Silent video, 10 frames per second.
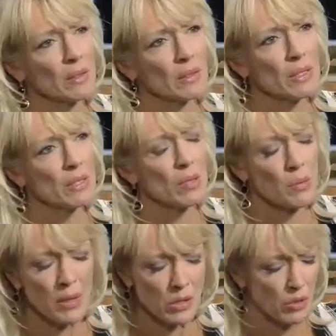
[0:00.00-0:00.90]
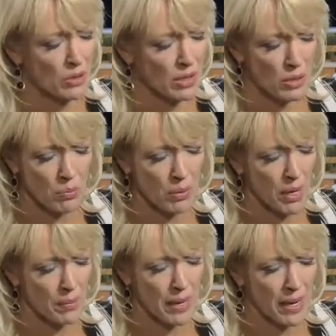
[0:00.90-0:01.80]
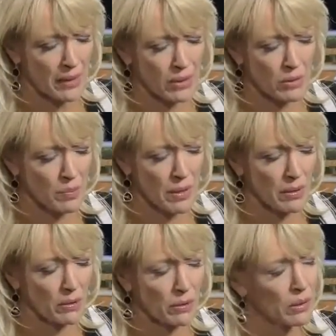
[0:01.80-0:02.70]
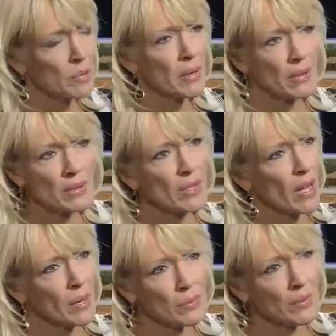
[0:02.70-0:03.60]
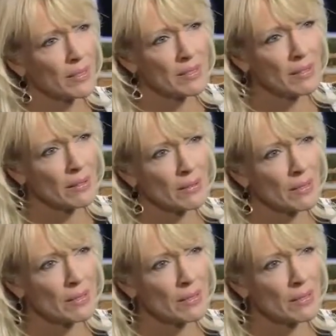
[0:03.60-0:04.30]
looks of the pictures that you brought back, you spent a good amount of time with these kids.